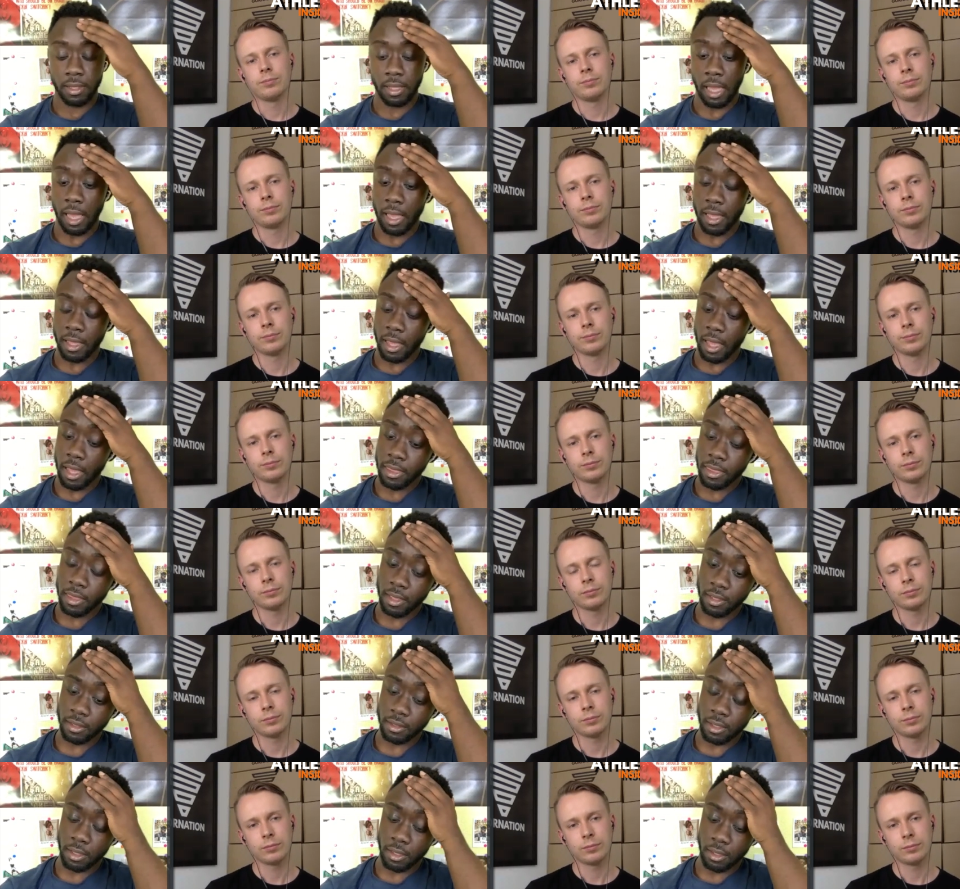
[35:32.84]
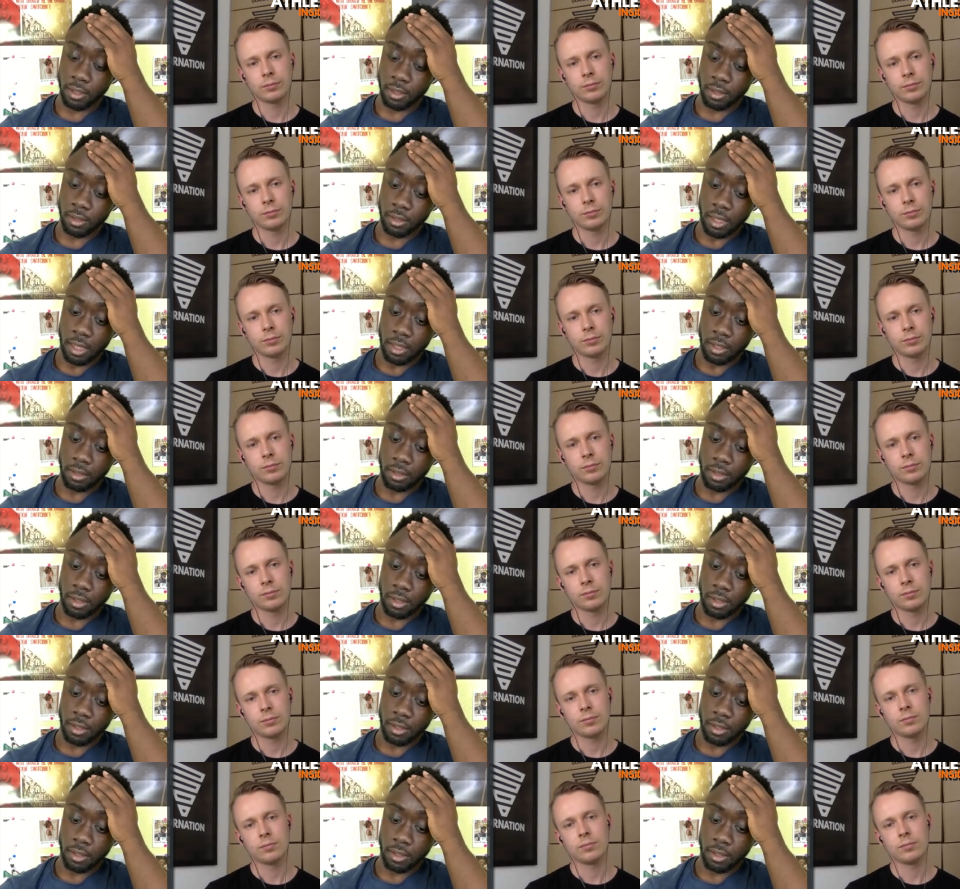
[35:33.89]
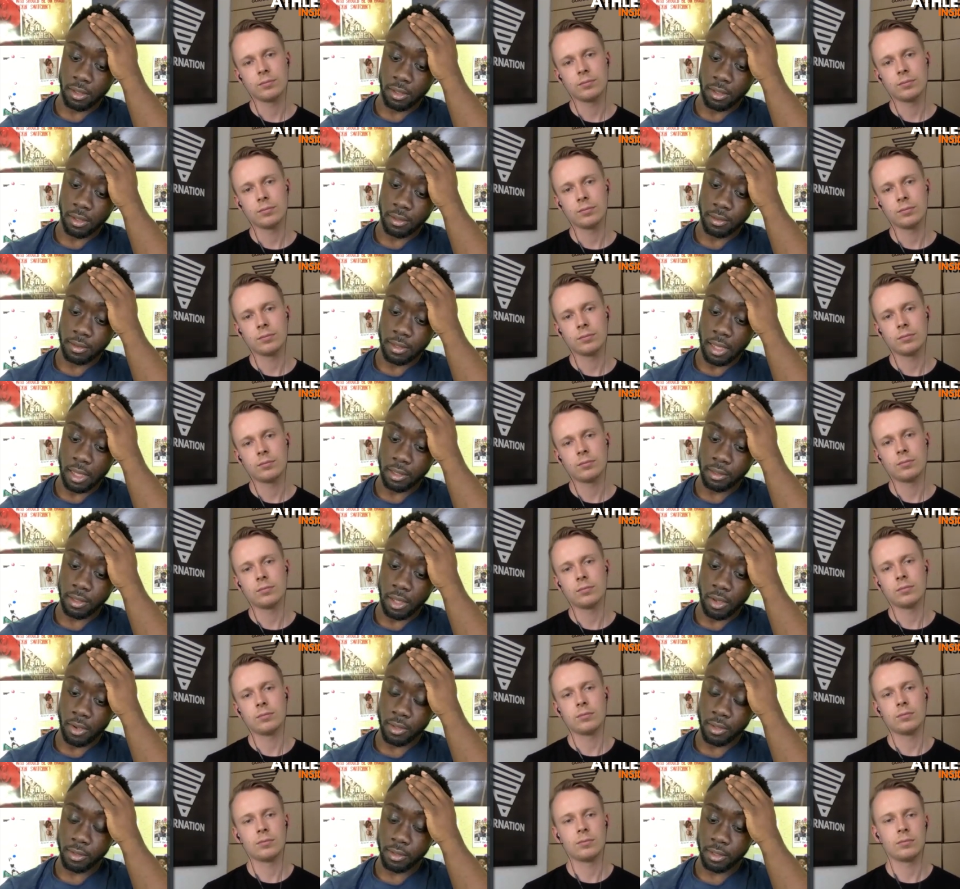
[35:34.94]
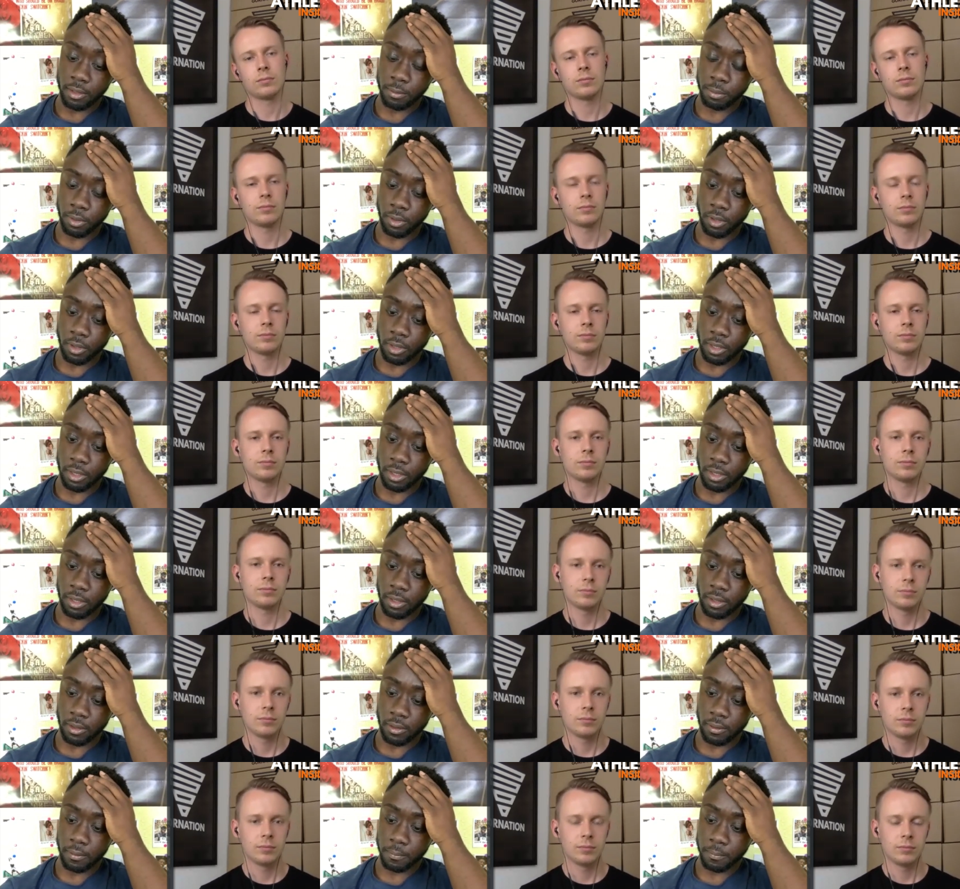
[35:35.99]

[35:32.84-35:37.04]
Speaker 1: I I think uh, uh, na- nowadays, bro, uh,